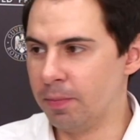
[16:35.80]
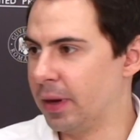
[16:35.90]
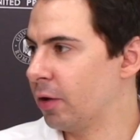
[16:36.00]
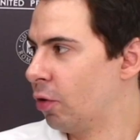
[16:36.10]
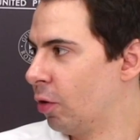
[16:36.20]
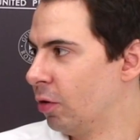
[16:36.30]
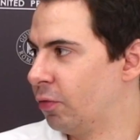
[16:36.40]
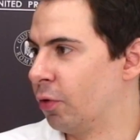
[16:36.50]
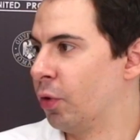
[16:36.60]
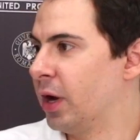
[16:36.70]
playing hall
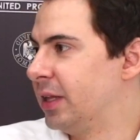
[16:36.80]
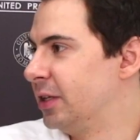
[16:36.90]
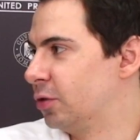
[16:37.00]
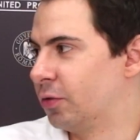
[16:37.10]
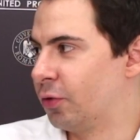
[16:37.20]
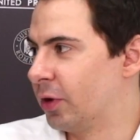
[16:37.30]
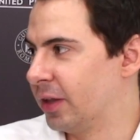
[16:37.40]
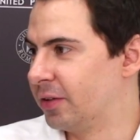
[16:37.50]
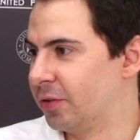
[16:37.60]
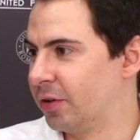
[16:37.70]
for weddings or for
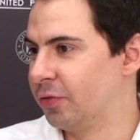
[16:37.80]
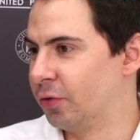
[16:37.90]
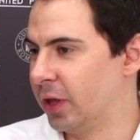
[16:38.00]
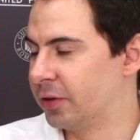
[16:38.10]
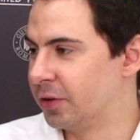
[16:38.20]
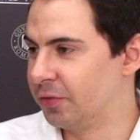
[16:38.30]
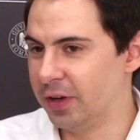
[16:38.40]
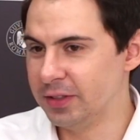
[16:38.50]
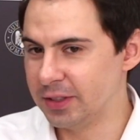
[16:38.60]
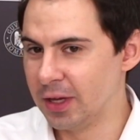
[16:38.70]
other
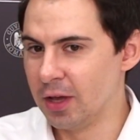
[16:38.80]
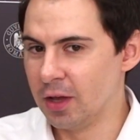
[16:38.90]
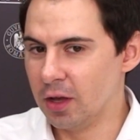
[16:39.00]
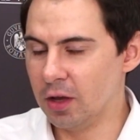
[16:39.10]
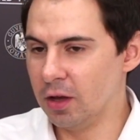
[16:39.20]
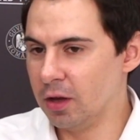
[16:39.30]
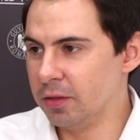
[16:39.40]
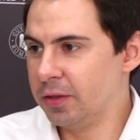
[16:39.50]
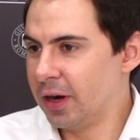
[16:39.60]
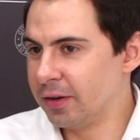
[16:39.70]
events,
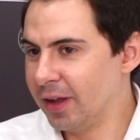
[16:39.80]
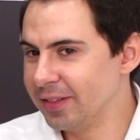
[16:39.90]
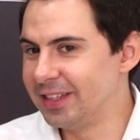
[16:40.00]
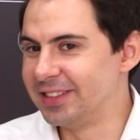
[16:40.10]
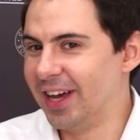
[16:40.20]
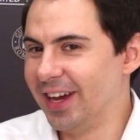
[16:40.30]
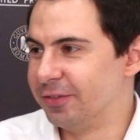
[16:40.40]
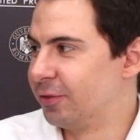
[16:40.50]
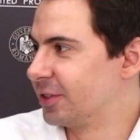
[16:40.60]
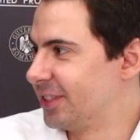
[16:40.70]
they are not
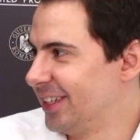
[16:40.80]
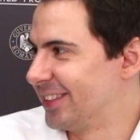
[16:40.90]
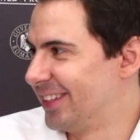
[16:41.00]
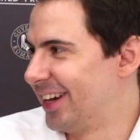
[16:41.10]
designed for chess.